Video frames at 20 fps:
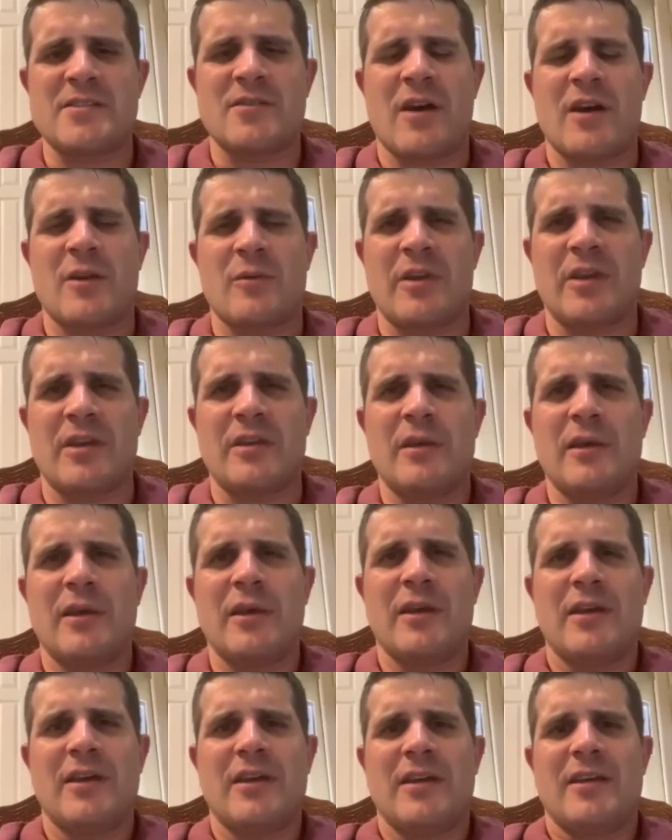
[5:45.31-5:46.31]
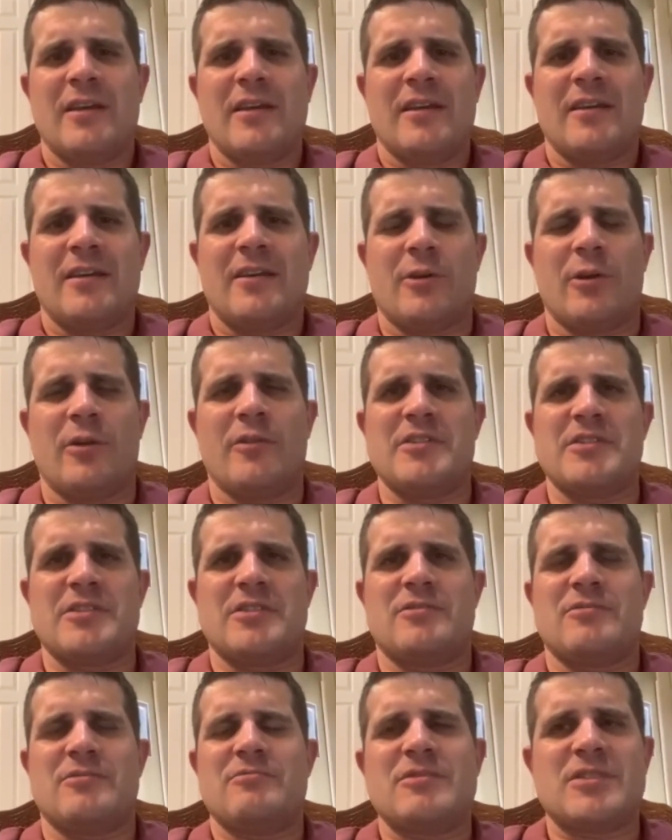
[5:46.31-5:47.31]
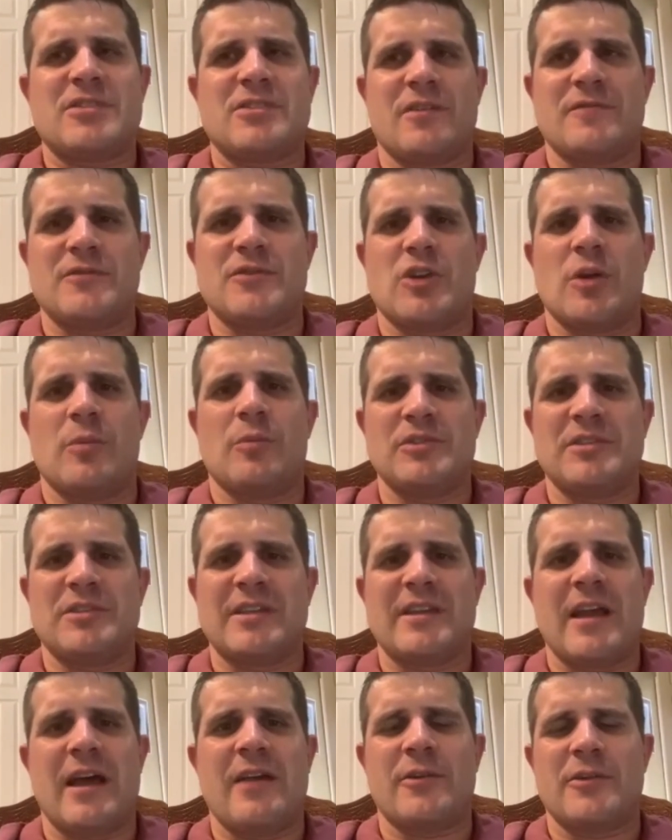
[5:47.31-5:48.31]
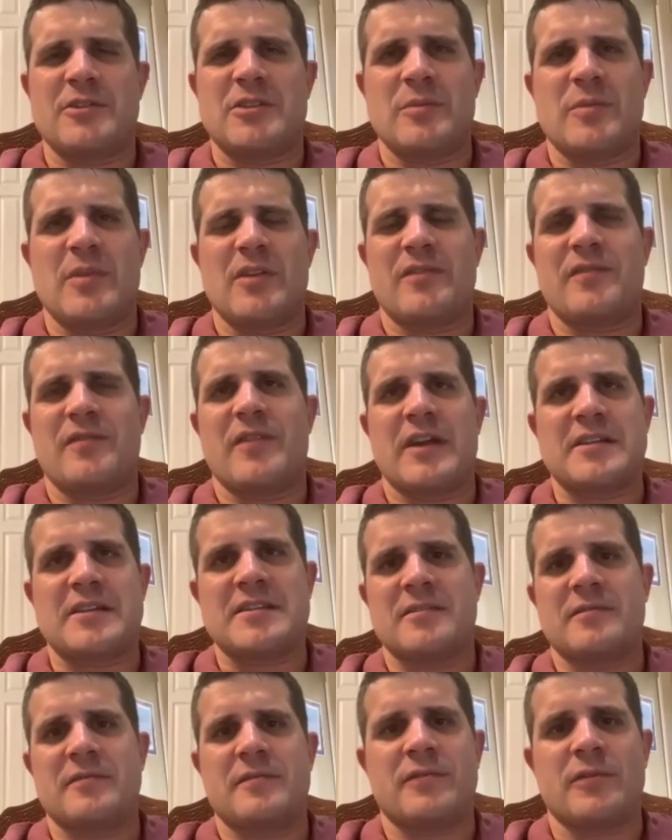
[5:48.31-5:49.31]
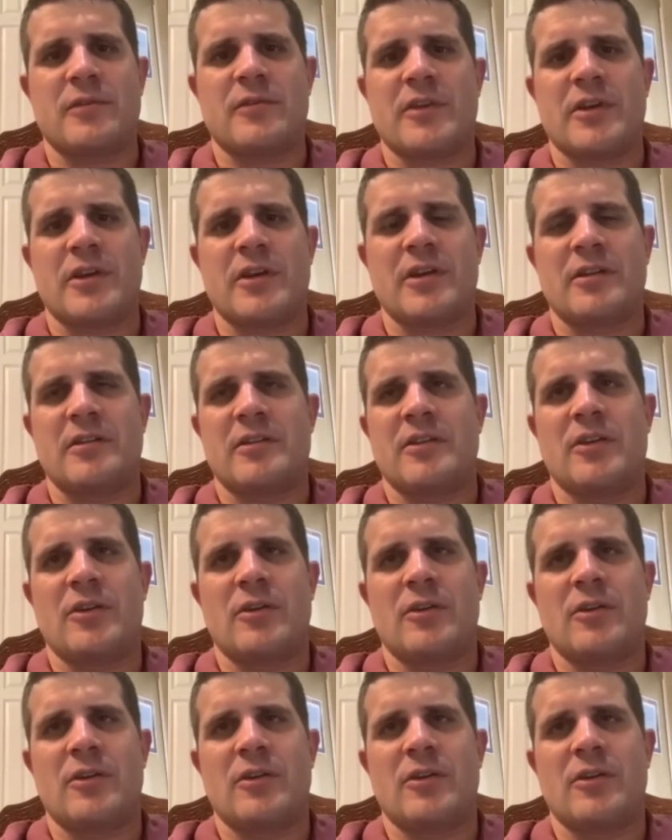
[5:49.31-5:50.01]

So how do we get all this stuff jumbled together to be effective for the, you